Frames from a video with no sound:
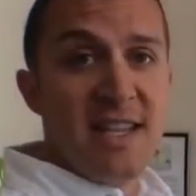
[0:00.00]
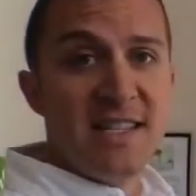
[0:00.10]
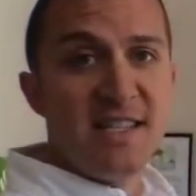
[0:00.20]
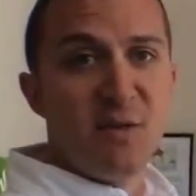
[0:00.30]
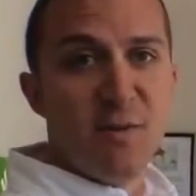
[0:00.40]

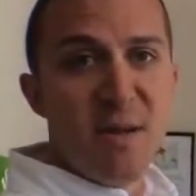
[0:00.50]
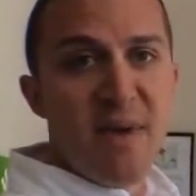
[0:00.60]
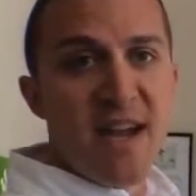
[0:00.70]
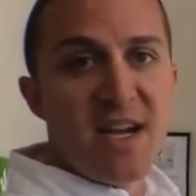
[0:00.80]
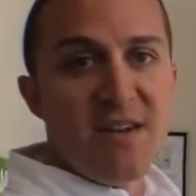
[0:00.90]
This is a
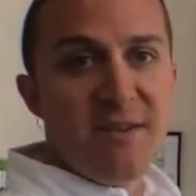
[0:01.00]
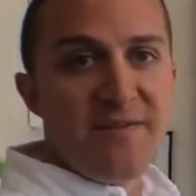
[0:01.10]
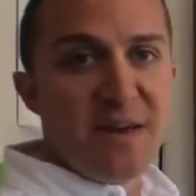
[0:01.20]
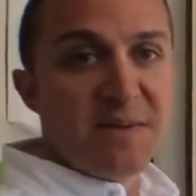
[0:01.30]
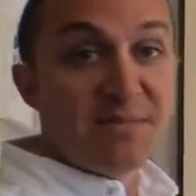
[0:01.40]
remake of
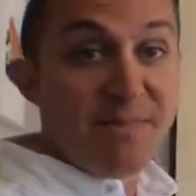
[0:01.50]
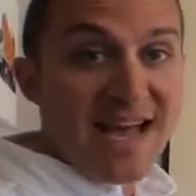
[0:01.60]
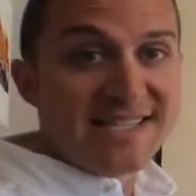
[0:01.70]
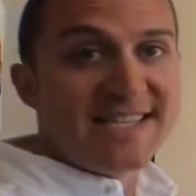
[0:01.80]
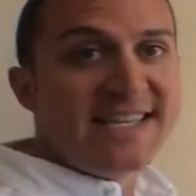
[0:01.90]
a famous
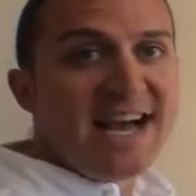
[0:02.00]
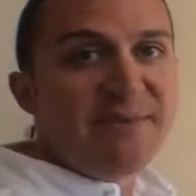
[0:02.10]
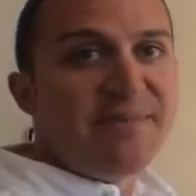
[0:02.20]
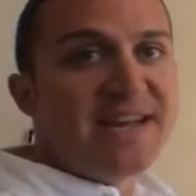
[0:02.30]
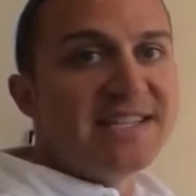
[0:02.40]

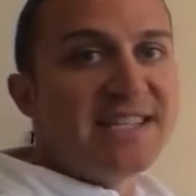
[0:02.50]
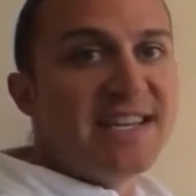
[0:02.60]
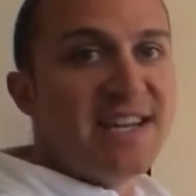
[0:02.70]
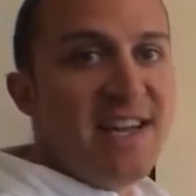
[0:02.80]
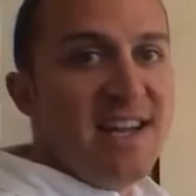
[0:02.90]
Basquiat
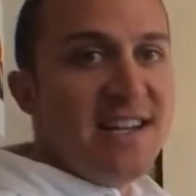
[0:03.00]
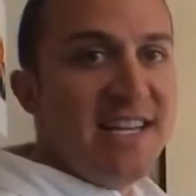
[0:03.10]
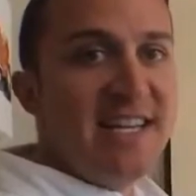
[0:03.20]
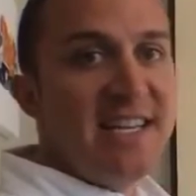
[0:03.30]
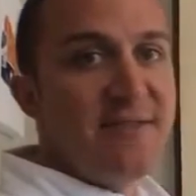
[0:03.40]
painting
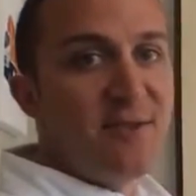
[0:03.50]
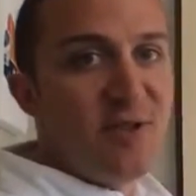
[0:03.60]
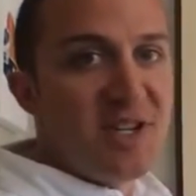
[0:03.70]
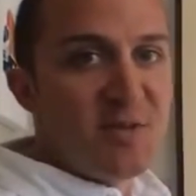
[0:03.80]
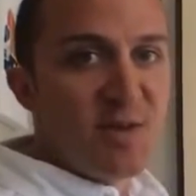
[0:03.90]
that he did
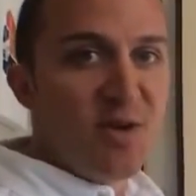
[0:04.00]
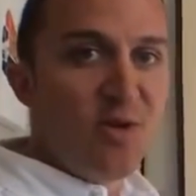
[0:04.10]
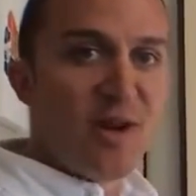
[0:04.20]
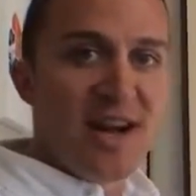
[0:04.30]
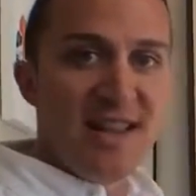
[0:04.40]
for us with a
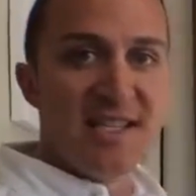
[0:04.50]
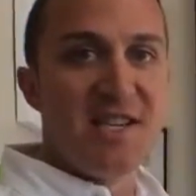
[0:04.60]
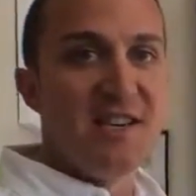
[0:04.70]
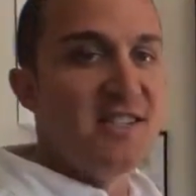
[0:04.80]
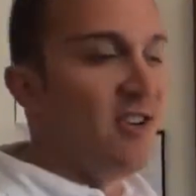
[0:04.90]
whole College
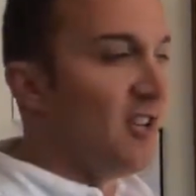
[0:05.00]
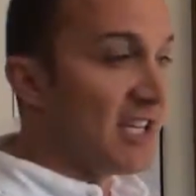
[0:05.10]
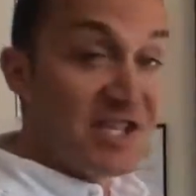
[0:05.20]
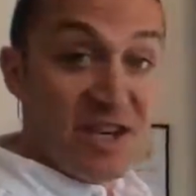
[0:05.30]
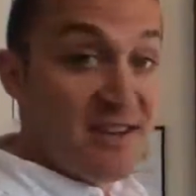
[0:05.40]
Hunks
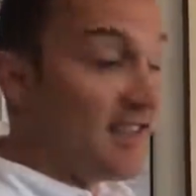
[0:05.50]
Hauling Junk